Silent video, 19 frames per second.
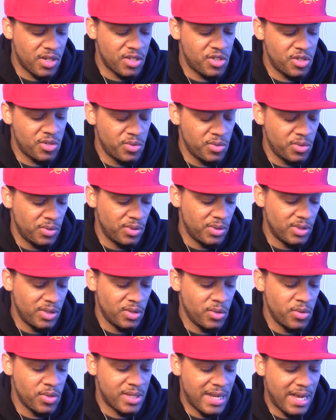as you
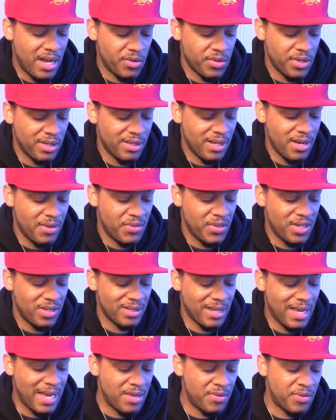losing out on the love of your
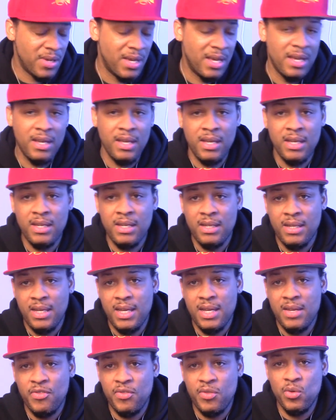life,
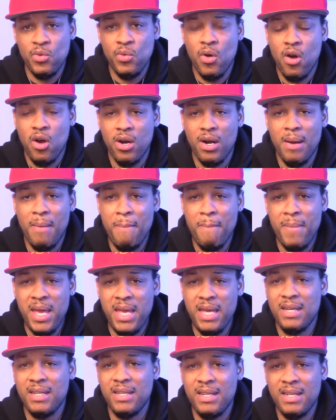if you are a
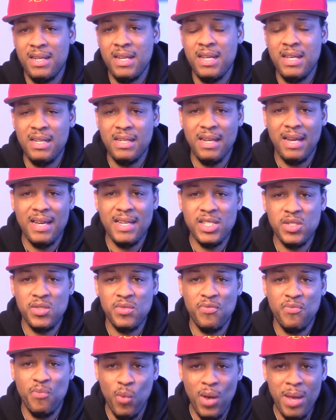man, he
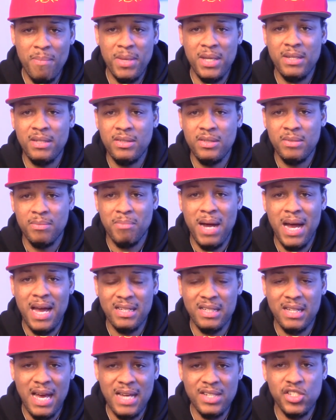likes women,
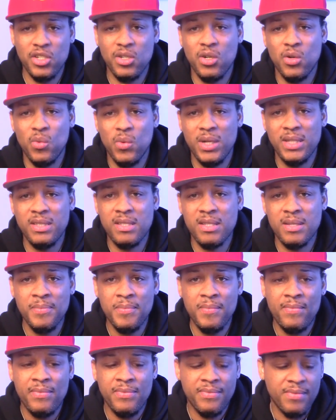biological ones.
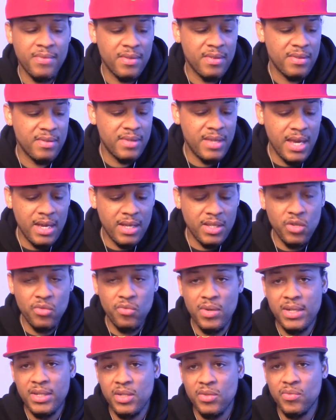Yeah, you
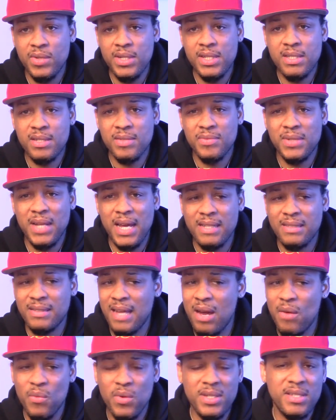run the risk of like
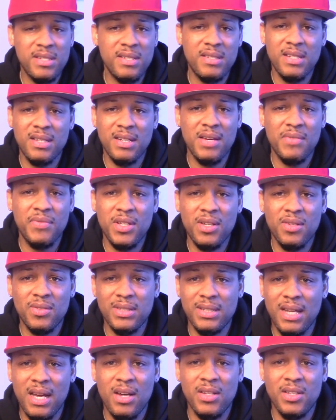that wasn't the love of
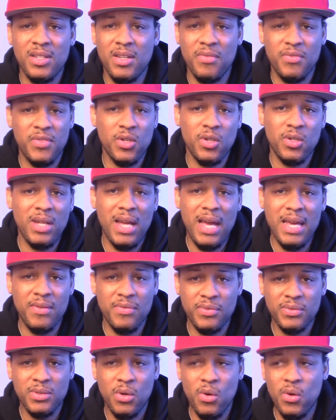your uh, of your
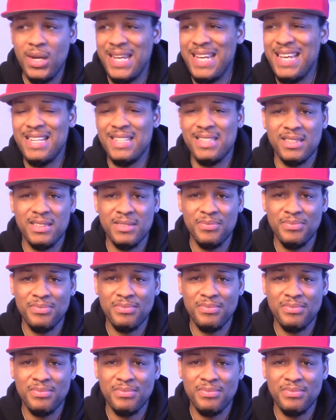life or his.